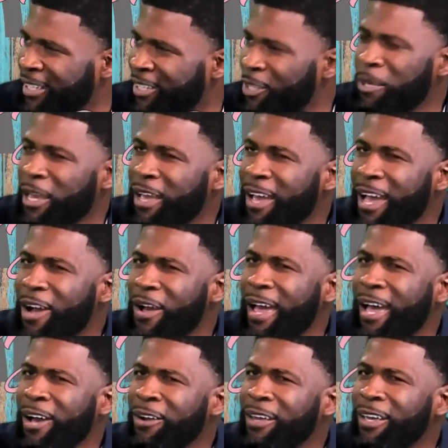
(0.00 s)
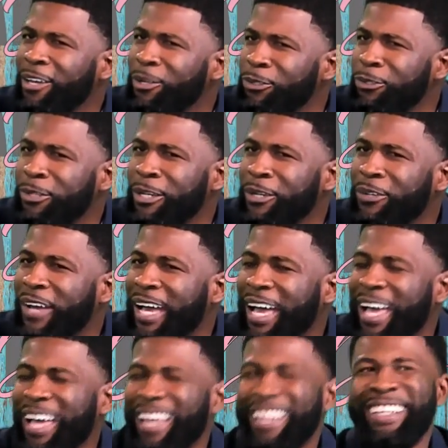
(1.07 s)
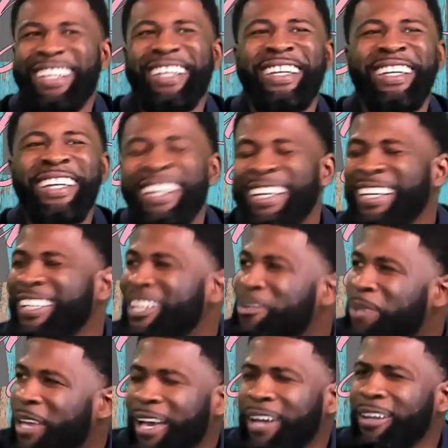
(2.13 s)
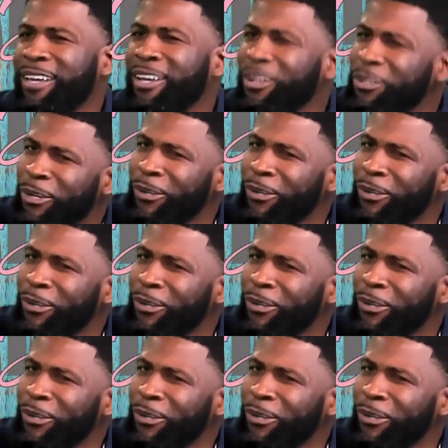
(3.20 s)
They'd be like, how the hell do you know? They'd be like, how the hell you know